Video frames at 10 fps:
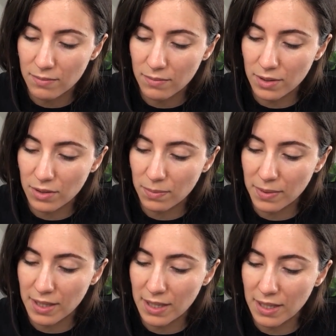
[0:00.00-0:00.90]
little
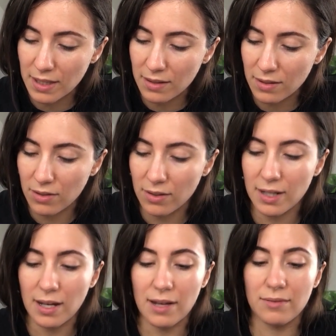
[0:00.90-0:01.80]
pea. All right,
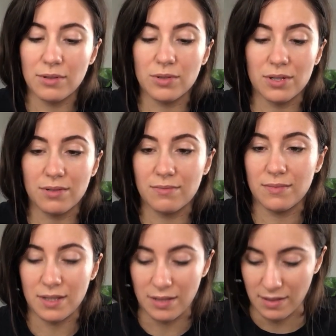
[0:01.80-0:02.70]
I've used
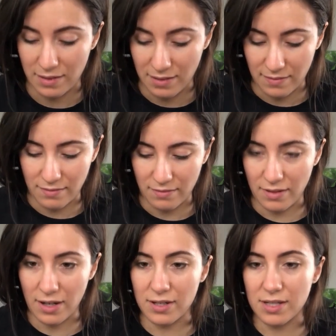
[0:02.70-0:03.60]

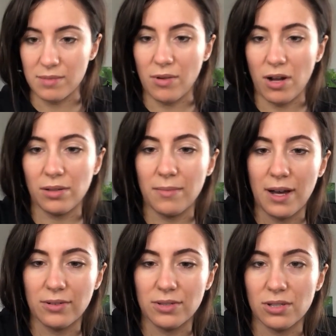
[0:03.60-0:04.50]
very small
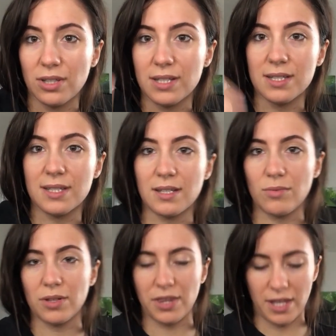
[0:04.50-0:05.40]
amounts, so let's see
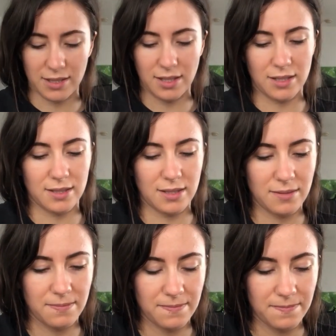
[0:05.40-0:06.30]
what that does.
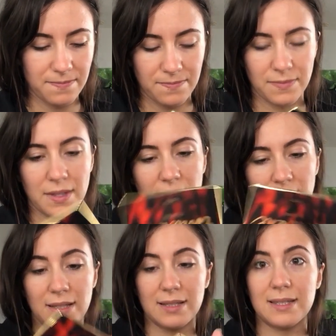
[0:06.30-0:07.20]

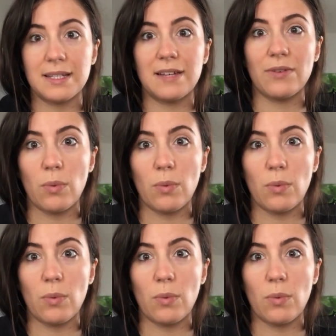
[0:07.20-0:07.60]
Let's see if